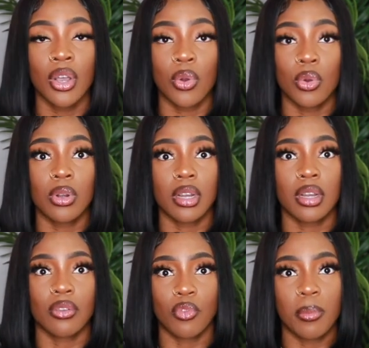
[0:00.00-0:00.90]

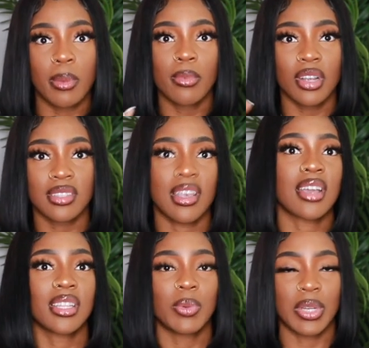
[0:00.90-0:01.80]
or remember
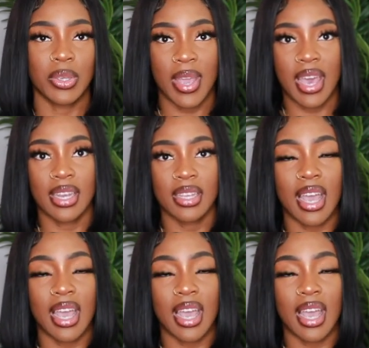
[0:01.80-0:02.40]
exactly where you had it.